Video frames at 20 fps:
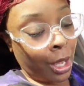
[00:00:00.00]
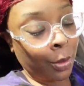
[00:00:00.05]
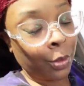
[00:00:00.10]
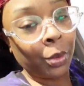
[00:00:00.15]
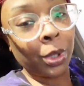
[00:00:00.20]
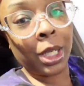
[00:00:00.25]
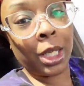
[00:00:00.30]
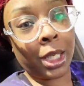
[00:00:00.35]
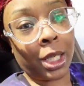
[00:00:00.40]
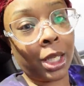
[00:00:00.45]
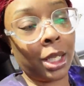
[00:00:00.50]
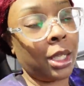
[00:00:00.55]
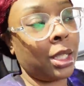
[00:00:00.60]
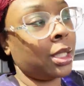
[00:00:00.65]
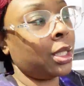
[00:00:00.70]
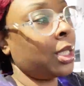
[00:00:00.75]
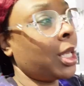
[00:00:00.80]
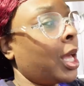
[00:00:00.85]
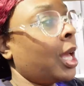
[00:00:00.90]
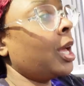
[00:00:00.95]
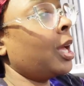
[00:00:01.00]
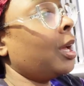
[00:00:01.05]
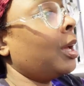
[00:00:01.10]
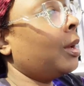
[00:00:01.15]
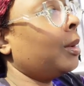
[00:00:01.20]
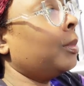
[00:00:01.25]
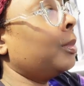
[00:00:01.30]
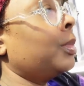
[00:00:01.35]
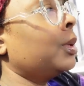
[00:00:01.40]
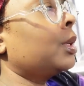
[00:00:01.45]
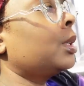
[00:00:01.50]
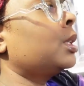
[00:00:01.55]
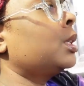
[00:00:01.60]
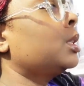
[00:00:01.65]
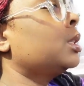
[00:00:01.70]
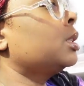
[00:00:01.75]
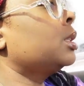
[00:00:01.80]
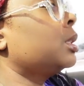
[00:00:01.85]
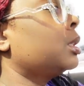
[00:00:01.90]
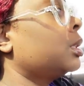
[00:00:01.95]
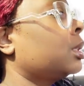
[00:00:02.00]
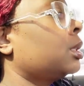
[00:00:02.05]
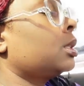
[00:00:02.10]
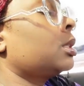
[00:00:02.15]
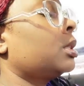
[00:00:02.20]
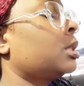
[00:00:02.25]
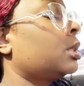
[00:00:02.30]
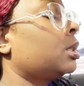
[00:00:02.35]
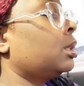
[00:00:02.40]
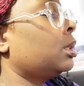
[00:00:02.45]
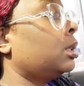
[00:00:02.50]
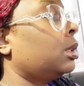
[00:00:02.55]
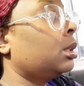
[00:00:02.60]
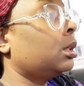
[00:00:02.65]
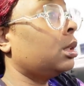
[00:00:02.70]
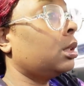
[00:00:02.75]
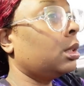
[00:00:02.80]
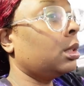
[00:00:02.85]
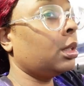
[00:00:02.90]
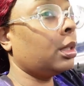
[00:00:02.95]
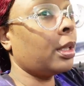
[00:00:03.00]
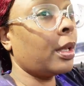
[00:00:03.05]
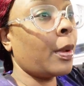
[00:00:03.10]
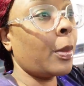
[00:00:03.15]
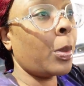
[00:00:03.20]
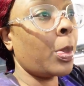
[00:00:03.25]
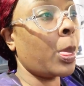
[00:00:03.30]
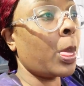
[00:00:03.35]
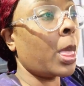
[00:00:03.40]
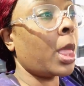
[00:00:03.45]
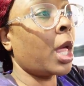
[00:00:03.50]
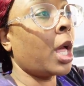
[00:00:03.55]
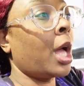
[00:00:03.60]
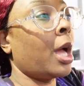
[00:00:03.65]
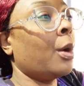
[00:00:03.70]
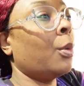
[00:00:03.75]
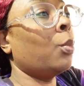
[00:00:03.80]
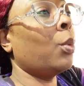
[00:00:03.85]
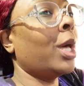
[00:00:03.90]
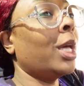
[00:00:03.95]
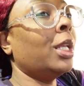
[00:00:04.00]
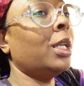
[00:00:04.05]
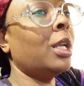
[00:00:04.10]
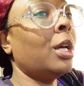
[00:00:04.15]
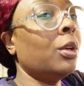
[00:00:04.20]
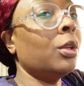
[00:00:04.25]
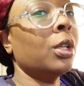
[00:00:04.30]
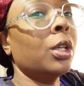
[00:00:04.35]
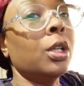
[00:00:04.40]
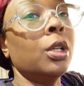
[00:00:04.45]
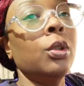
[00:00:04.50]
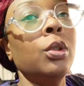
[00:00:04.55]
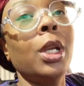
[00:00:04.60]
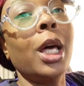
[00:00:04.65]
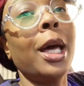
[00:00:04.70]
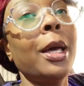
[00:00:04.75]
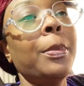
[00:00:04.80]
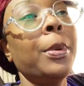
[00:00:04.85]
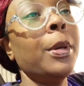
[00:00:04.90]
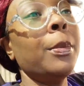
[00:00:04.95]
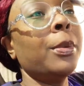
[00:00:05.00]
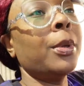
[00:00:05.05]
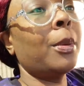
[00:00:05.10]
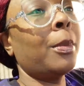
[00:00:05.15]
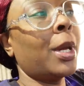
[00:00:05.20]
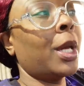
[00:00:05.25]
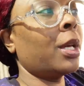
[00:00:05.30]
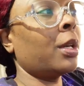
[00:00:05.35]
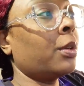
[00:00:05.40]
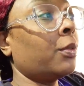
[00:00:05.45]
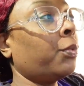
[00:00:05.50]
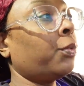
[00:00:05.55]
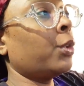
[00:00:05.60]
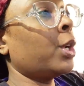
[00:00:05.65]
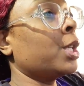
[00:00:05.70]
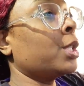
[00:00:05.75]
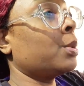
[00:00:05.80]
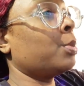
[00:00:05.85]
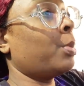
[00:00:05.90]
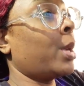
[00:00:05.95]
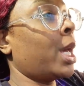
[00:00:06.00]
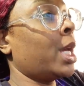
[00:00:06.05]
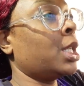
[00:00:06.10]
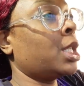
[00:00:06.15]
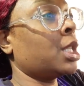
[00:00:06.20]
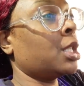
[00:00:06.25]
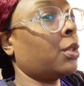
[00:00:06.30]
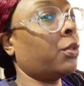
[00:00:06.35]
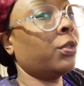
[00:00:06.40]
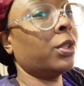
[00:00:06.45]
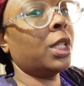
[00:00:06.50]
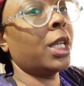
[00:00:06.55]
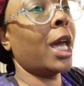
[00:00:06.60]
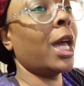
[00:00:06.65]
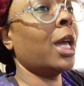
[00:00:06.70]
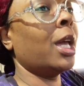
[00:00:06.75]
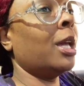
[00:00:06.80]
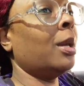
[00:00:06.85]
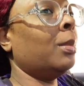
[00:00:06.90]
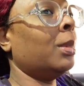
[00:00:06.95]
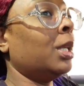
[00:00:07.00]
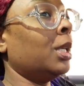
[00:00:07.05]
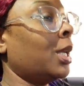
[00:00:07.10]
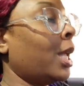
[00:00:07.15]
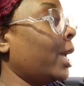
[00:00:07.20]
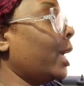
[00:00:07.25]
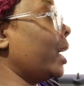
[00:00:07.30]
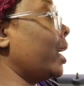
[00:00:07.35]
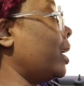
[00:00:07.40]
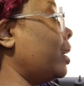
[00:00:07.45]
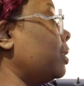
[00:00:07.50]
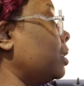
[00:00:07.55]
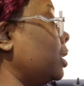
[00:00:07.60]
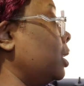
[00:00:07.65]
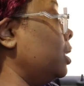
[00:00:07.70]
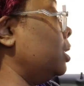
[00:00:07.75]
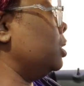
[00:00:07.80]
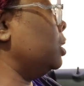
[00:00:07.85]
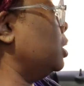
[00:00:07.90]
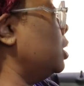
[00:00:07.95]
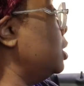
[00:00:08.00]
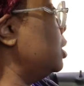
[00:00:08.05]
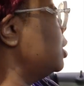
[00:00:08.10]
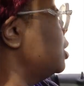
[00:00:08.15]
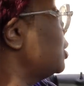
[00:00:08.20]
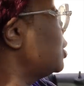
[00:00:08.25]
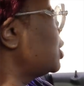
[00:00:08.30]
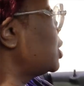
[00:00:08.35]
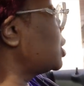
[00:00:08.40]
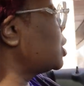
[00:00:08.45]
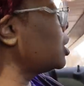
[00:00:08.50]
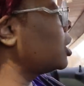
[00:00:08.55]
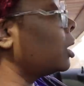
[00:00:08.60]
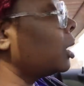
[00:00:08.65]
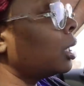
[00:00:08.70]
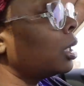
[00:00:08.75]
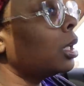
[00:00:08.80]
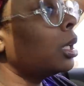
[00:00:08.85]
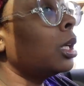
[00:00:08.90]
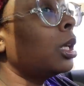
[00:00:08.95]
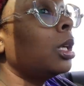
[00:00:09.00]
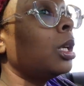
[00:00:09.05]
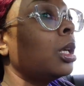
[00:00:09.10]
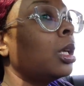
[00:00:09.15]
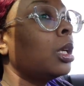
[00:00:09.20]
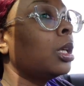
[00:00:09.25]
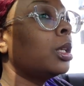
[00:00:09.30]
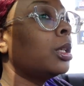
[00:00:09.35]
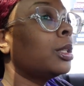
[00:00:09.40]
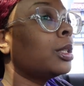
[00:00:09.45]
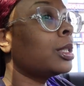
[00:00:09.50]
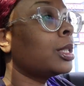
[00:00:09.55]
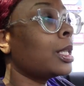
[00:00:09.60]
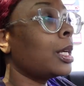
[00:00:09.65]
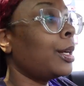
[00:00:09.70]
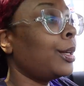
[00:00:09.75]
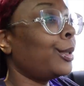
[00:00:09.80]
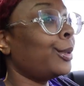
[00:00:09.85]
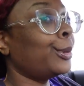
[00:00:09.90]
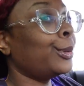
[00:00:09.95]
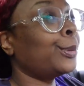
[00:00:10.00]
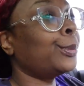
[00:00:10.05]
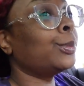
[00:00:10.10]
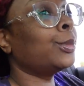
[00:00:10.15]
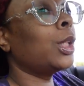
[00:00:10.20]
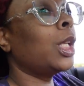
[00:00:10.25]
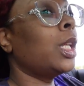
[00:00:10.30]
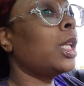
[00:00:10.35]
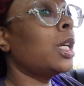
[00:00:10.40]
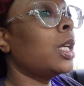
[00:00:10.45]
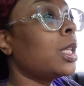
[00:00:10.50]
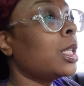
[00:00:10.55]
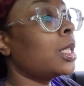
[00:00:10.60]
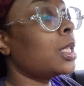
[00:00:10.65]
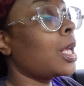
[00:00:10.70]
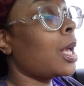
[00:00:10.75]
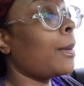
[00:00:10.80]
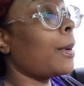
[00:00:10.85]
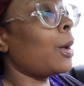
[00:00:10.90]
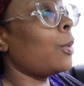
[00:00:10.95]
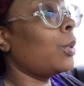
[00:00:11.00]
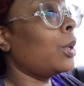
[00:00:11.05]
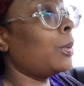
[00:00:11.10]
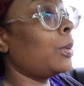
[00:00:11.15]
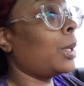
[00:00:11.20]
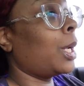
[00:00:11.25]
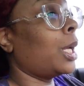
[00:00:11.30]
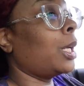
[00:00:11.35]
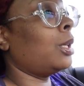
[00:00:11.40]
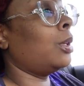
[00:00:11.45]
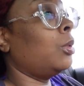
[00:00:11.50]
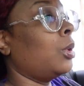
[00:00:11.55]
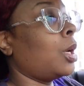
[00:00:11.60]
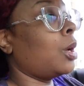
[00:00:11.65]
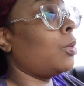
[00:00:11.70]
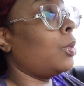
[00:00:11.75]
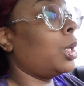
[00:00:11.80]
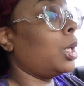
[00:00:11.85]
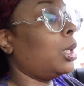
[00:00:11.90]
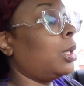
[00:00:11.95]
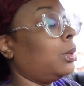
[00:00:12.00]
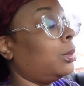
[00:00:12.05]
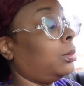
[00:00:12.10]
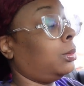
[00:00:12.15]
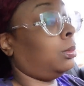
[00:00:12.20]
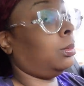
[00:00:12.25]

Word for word: I'm really killing time because I'm waiting on the Kool-Aid people to make fresh batches for Dame and Nap at lunch. So any other time I would have been like, you know what?